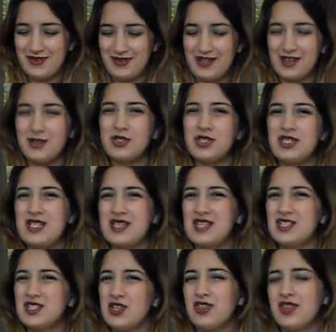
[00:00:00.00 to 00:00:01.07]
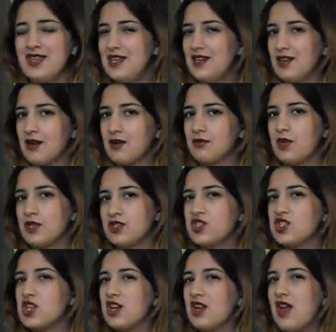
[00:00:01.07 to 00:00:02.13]
They also did this, I think, in like a
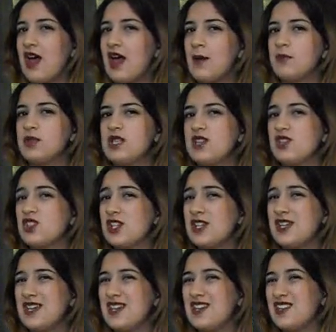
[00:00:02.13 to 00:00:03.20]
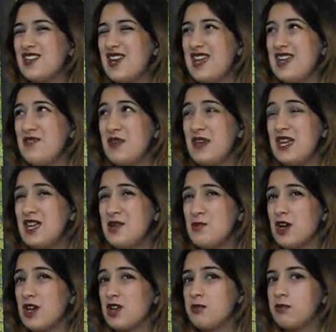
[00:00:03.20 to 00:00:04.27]
rust colour and potentially in a navy,
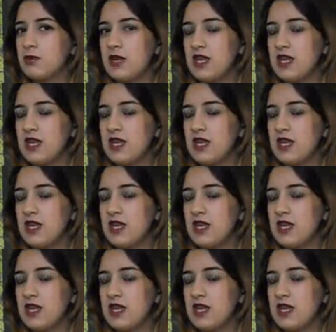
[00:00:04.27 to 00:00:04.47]
but I could be